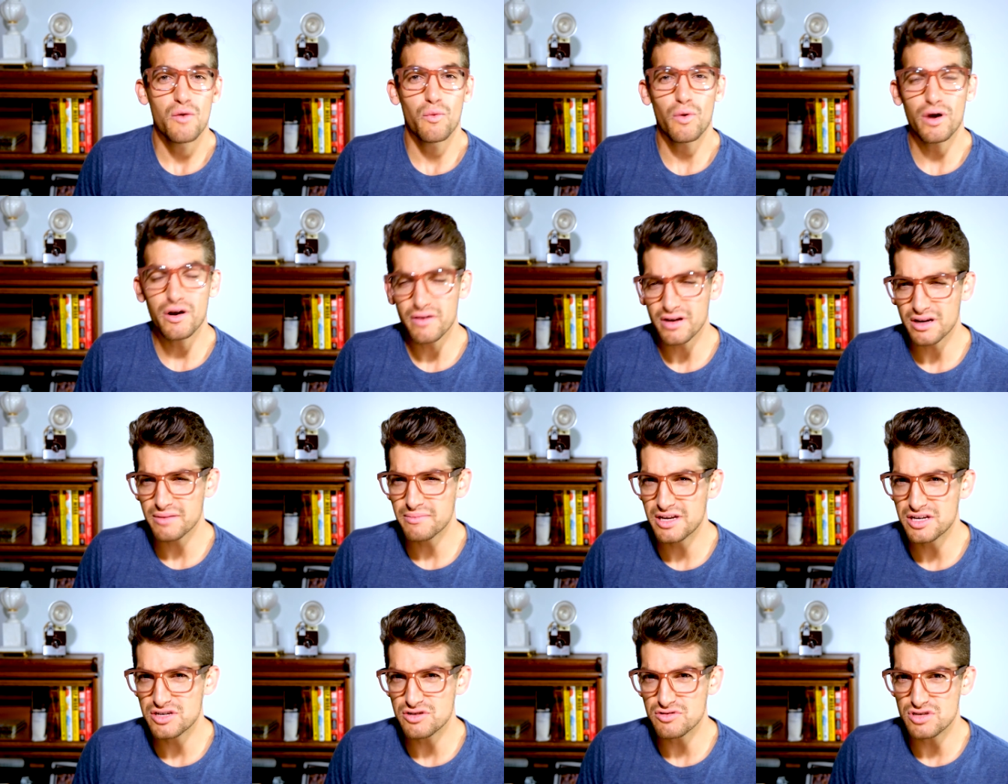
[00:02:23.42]
What I
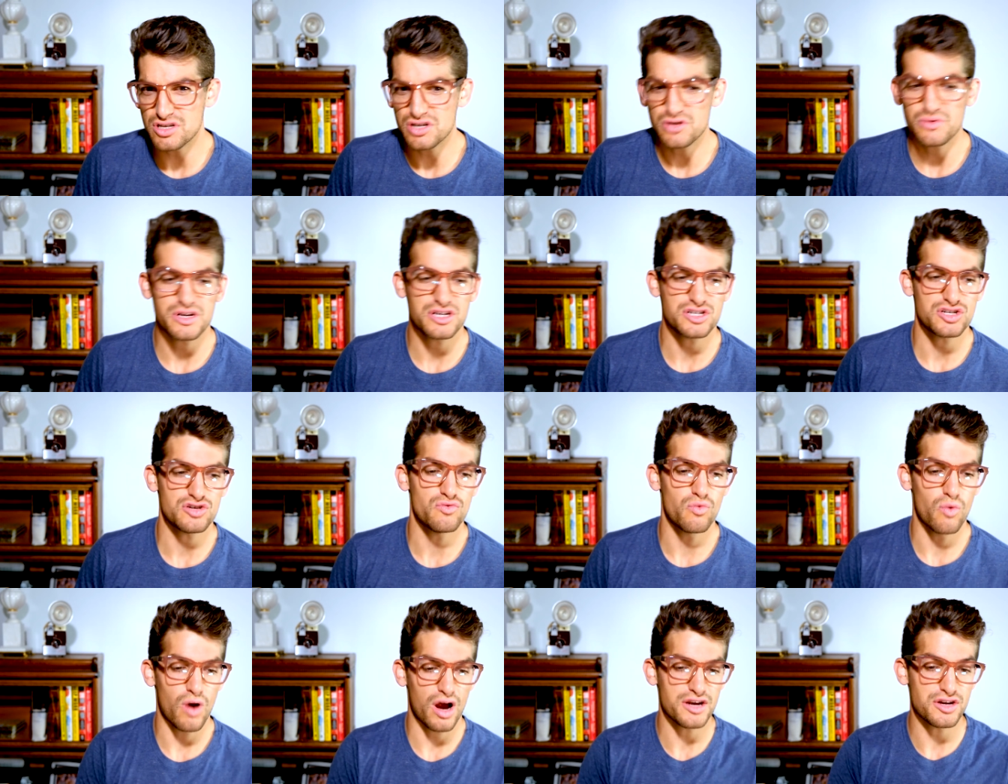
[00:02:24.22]
recommend you do is you
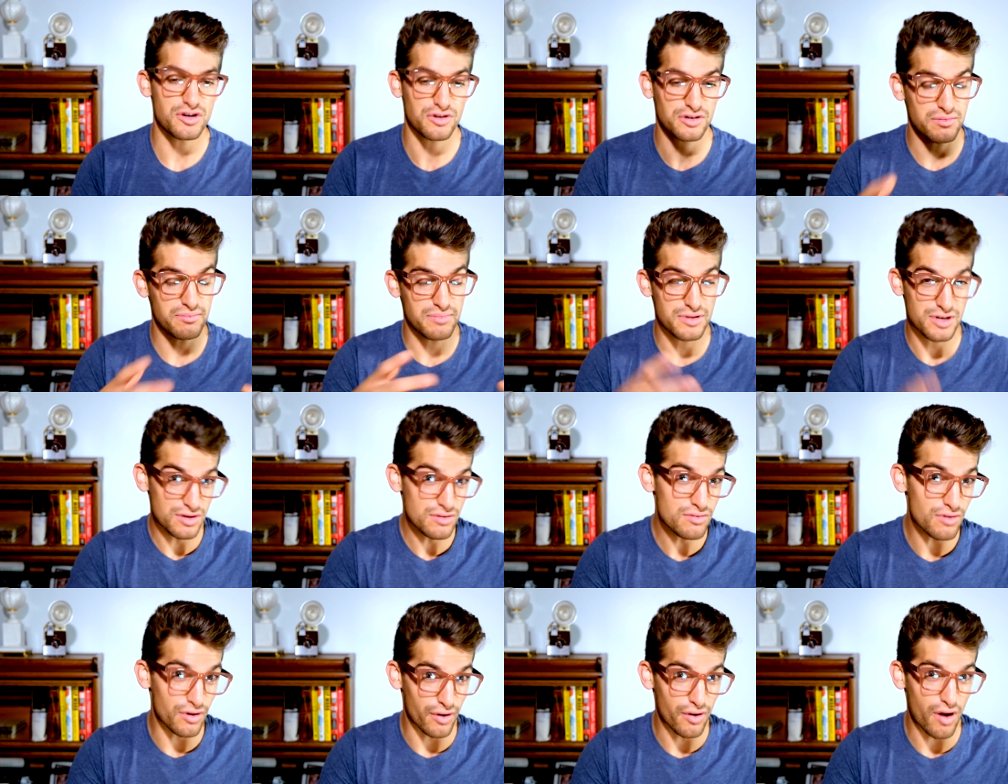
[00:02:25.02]
run your
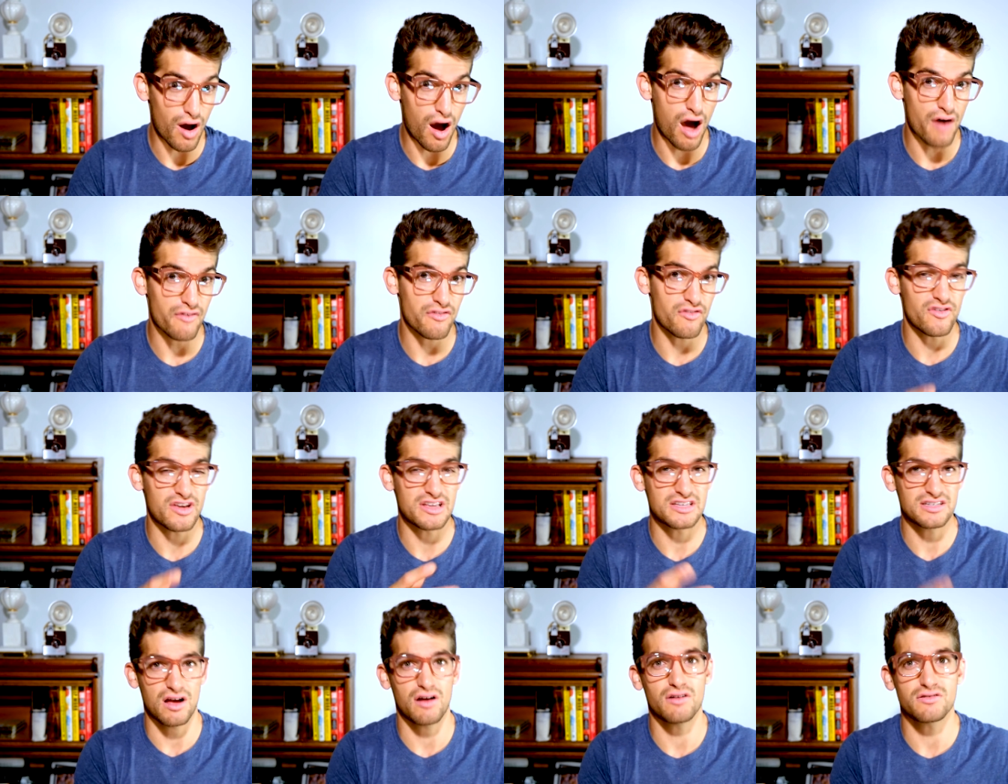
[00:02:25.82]
computer off of a
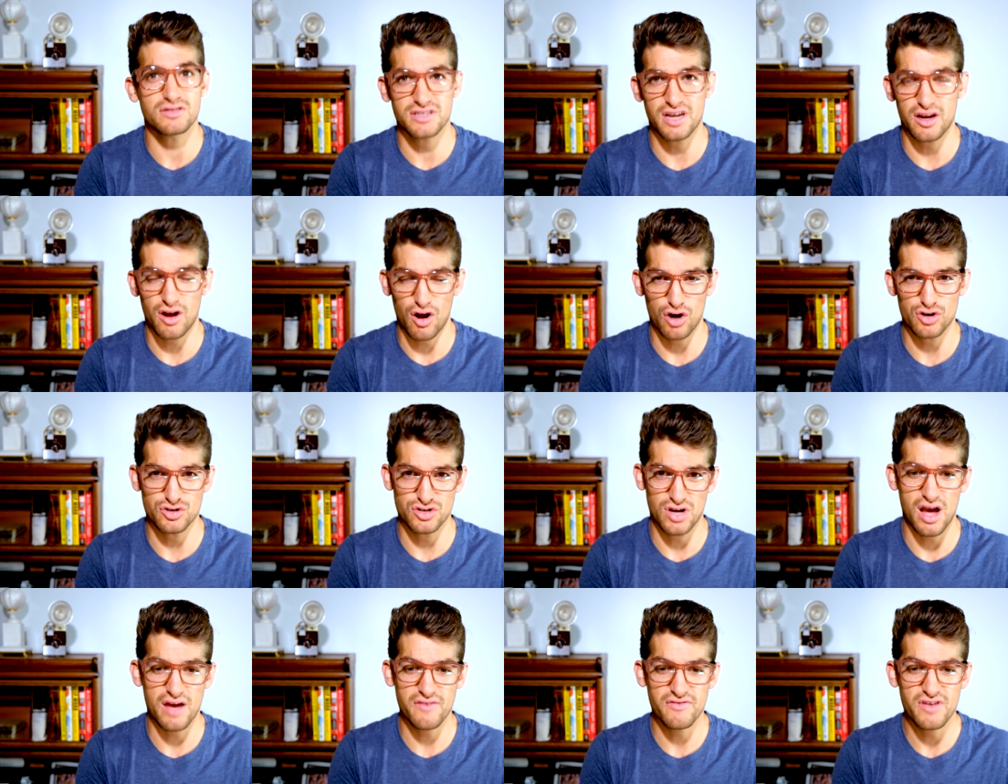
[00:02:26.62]
solid state hard
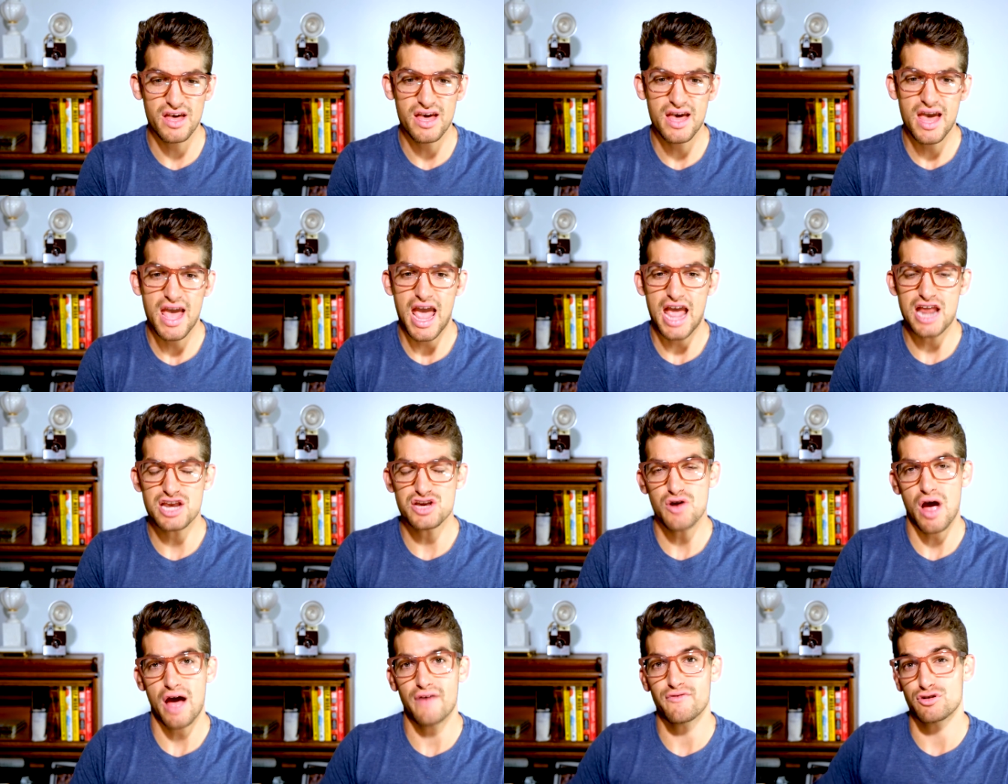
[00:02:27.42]
drive and
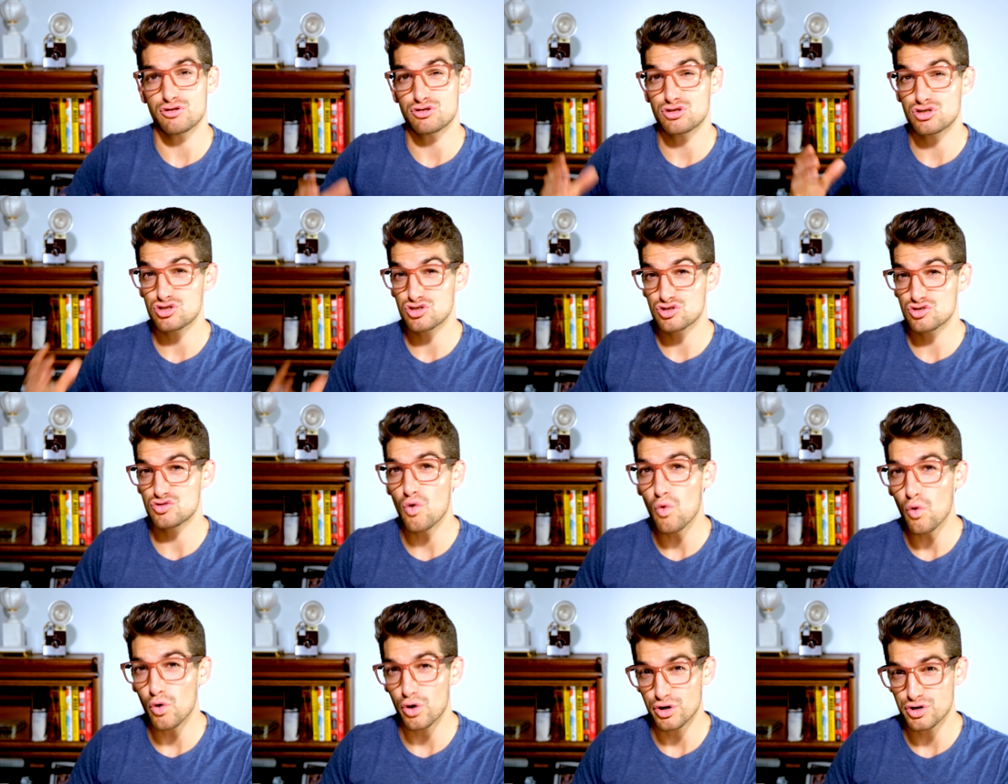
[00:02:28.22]
you have your
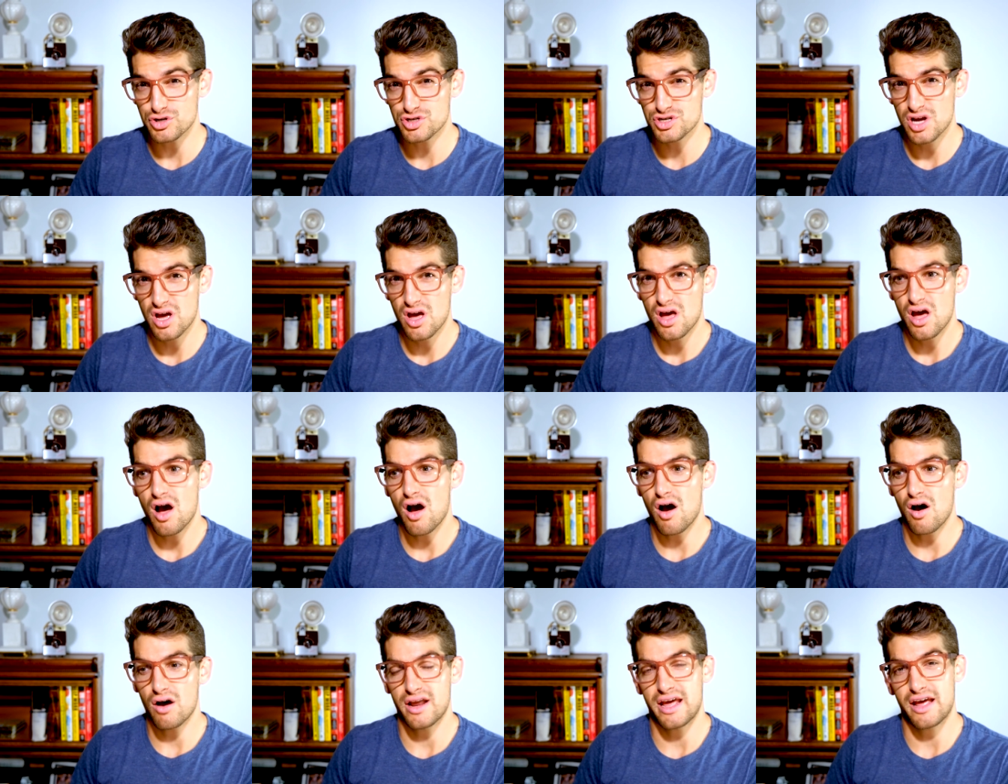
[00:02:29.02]
storage
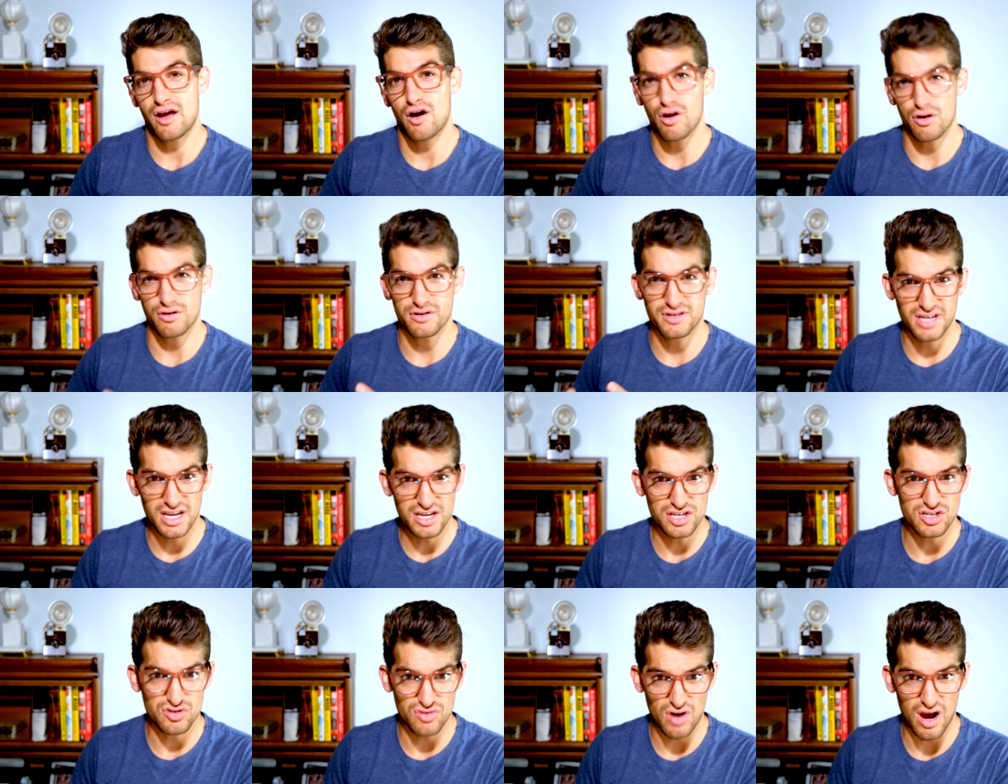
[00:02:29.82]
on a hard
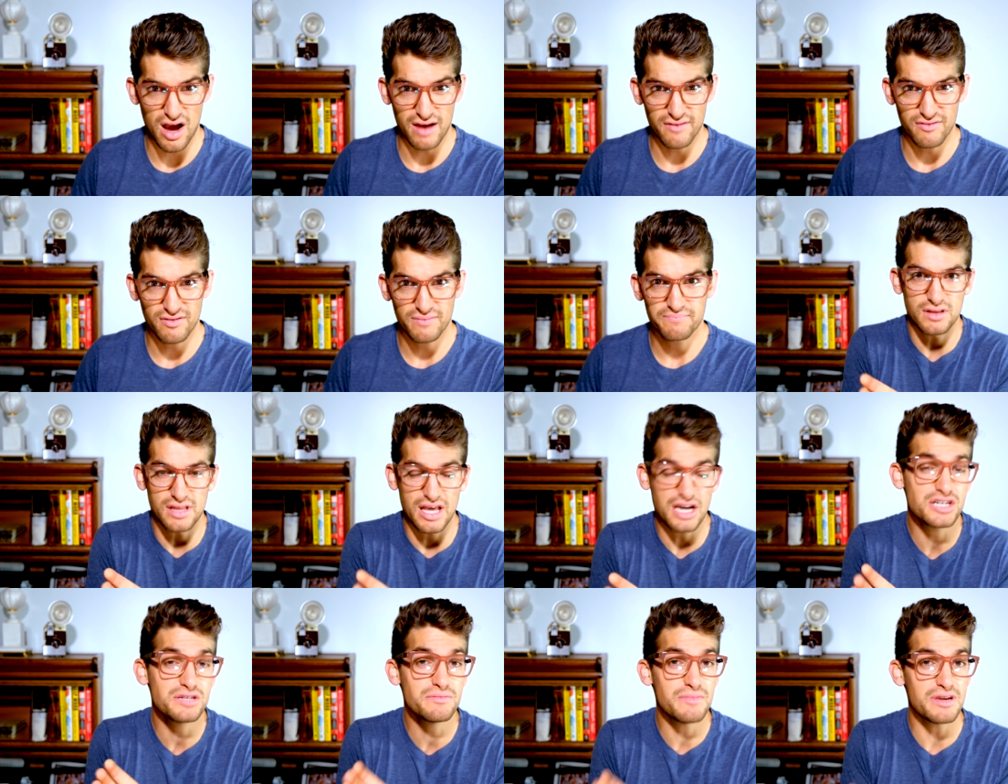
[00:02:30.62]
disk drive.
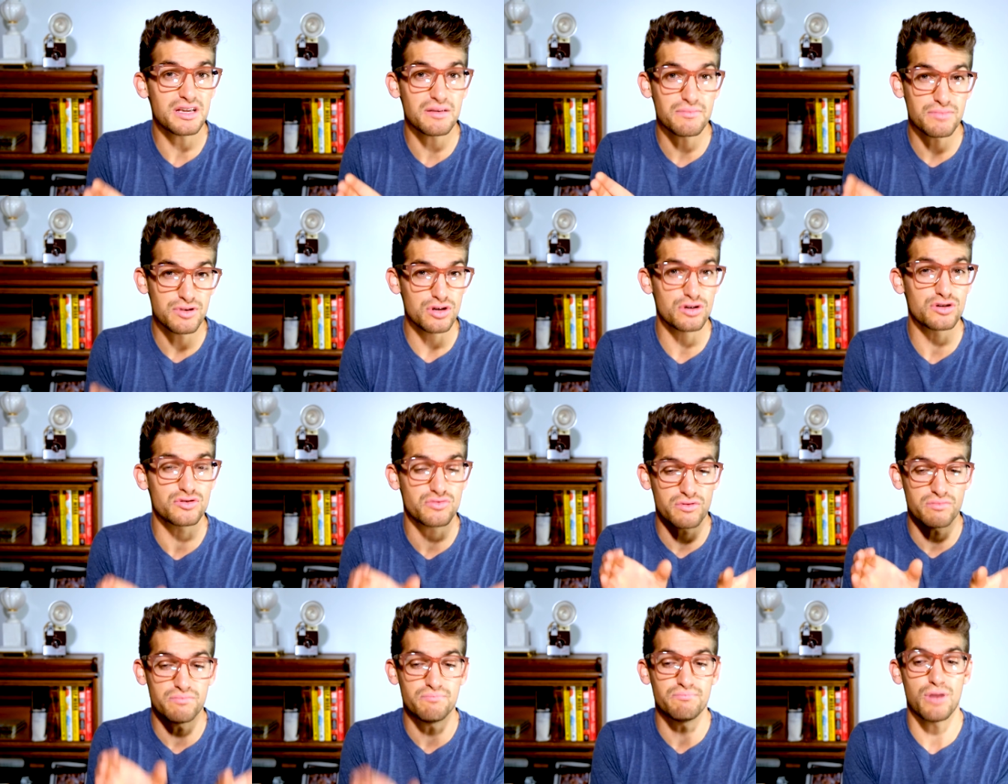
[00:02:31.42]
They actually make computers
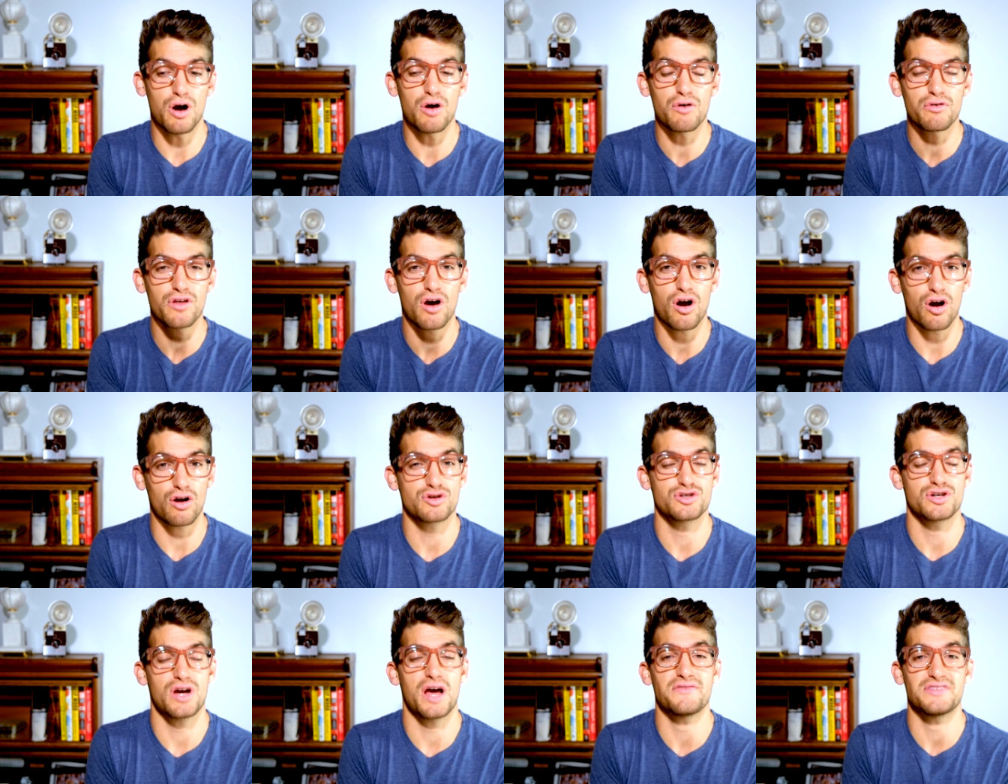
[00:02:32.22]
with both
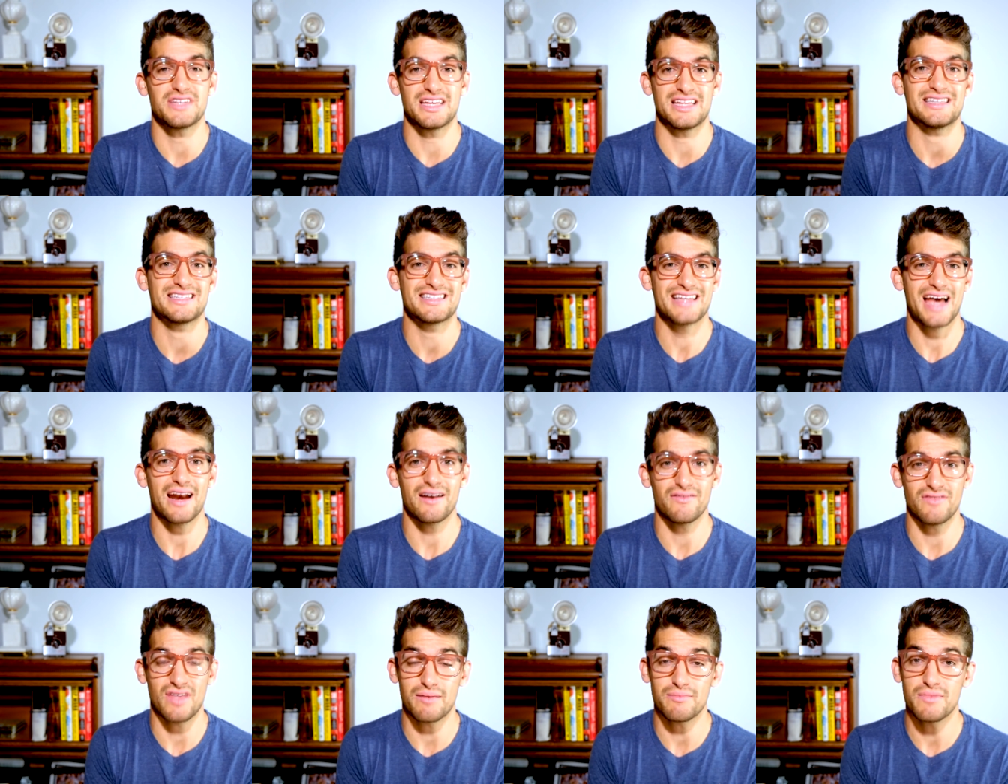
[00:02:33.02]
hard drives inside
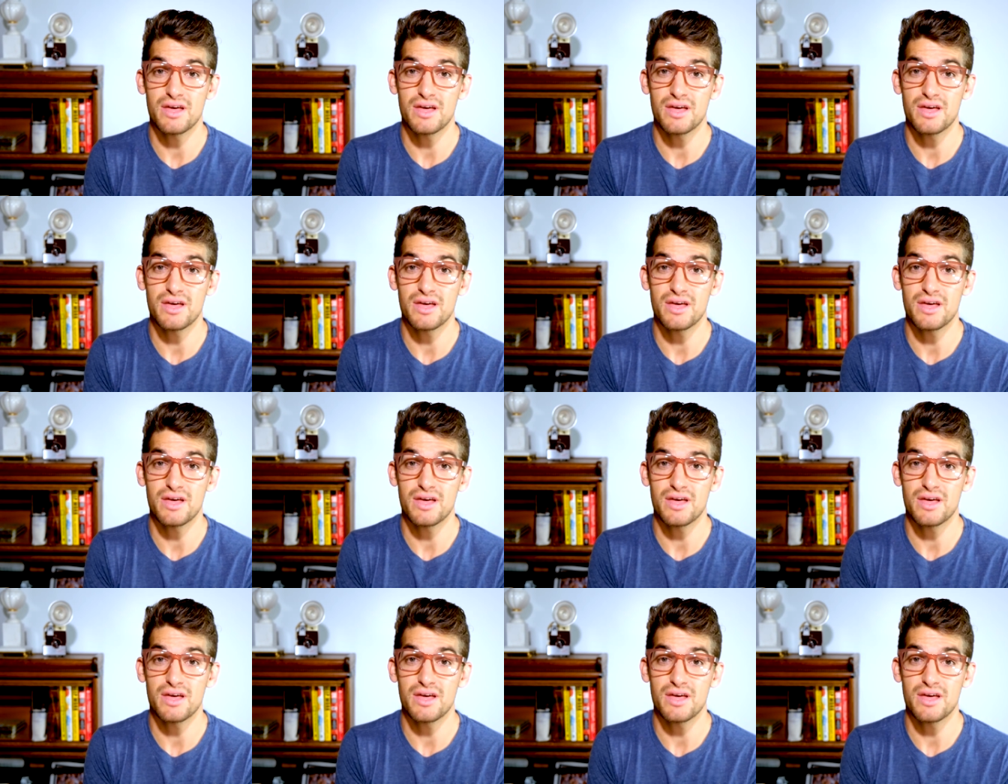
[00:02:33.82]
of them.